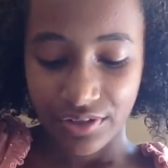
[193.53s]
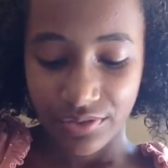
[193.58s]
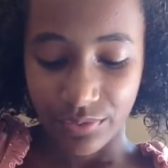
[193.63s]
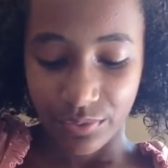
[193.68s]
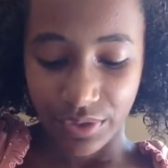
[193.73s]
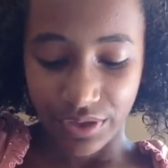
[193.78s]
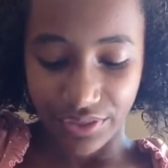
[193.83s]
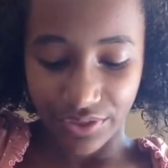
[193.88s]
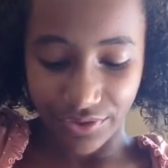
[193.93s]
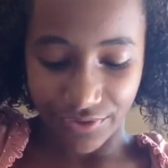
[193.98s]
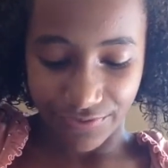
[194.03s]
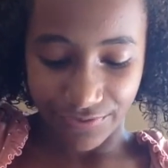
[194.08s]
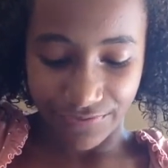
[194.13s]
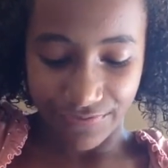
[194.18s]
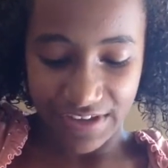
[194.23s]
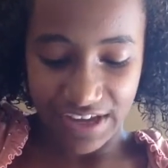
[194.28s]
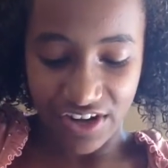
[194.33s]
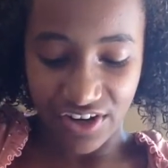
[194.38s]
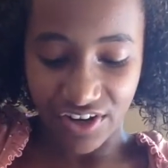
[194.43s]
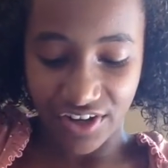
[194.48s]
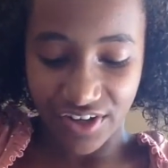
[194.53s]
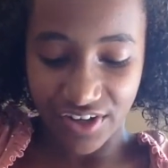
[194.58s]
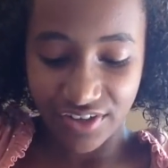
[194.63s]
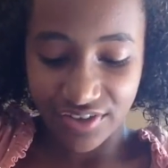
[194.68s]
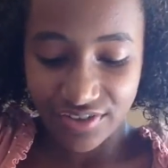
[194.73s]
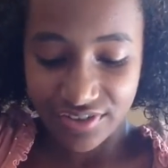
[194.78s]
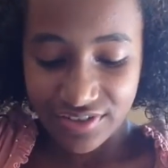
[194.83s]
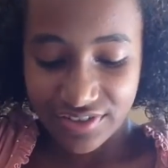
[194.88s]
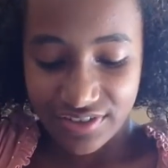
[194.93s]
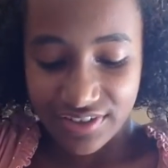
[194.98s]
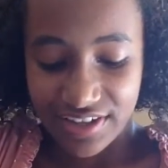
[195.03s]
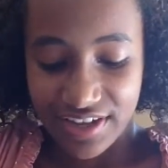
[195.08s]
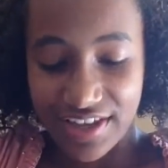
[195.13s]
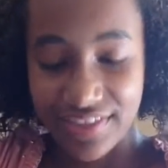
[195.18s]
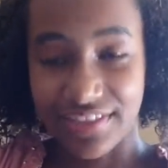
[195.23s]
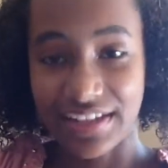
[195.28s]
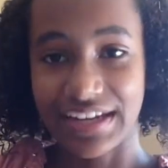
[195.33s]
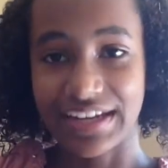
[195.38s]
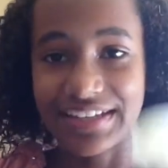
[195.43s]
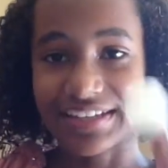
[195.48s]
with your finger,
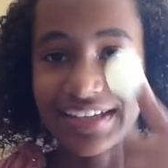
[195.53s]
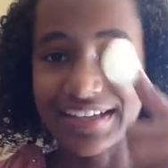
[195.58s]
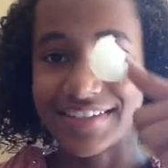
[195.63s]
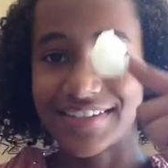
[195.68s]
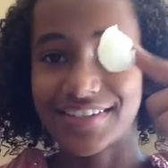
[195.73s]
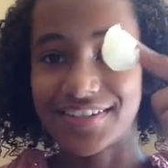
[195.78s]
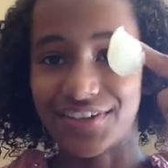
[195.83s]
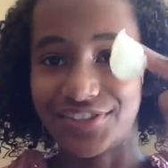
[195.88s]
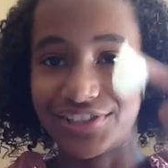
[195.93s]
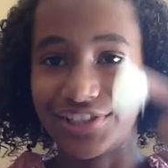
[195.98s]
and then it gets stuck